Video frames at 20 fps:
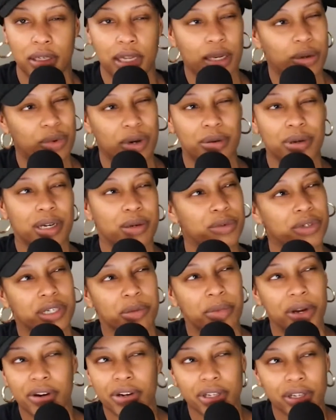Why would I want
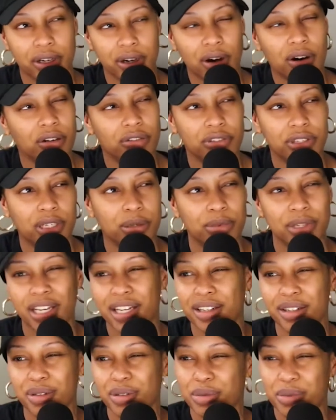American coffee? I'm
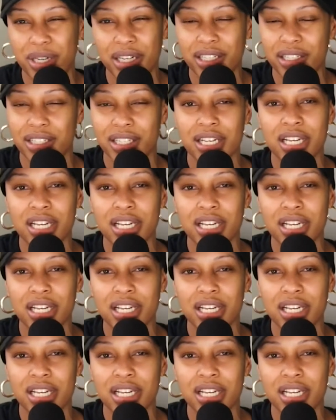like, what?